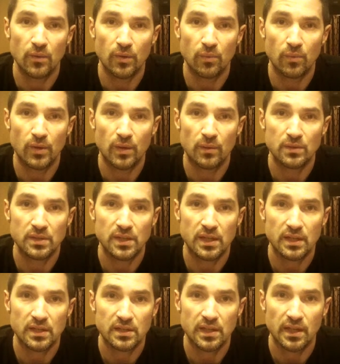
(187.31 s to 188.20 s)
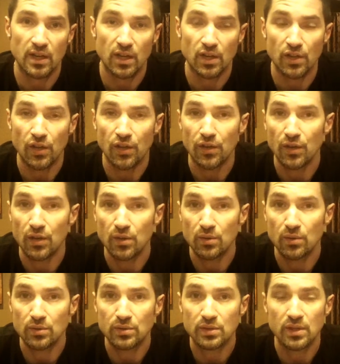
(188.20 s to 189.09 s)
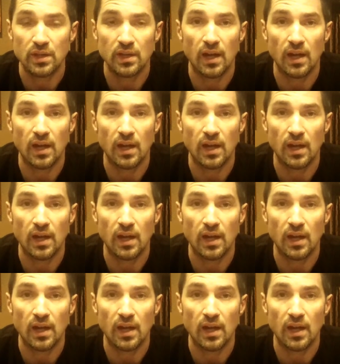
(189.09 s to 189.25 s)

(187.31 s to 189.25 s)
with what I was kind of seeing on the nose.